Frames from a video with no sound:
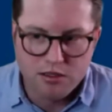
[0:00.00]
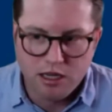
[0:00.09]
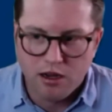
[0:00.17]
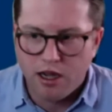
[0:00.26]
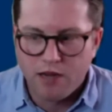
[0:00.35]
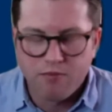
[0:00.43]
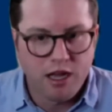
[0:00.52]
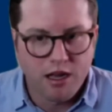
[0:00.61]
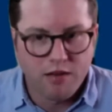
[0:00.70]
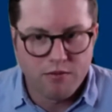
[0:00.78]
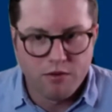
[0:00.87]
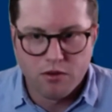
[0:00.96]
Now, I
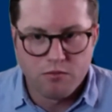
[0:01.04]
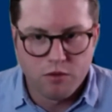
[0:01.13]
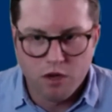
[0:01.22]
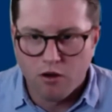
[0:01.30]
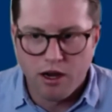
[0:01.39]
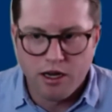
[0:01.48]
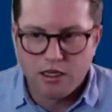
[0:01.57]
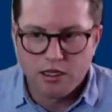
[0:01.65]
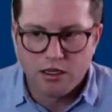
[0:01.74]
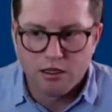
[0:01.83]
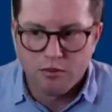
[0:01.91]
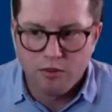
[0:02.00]
have no
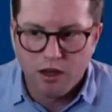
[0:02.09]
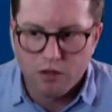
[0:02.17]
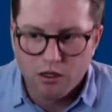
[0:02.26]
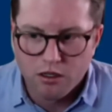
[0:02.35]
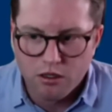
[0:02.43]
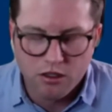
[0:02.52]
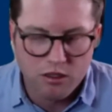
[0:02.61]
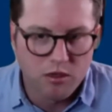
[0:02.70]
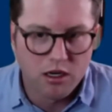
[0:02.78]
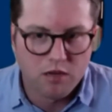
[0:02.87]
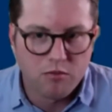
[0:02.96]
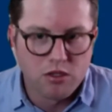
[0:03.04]
idea about early
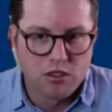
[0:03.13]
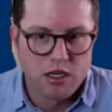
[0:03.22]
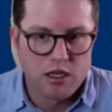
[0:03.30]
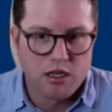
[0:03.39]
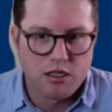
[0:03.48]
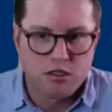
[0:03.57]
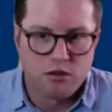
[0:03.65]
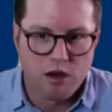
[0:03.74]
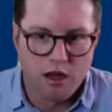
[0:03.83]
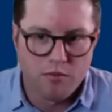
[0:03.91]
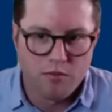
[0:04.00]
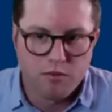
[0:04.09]
American music, and so
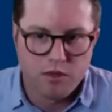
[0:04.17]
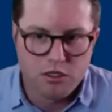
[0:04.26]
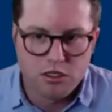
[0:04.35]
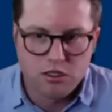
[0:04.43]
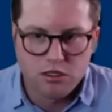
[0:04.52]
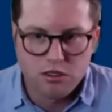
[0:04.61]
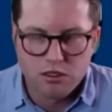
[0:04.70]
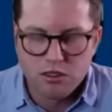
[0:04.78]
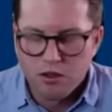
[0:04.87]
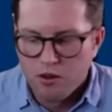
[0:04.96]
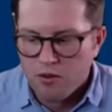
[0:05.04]
I'm just as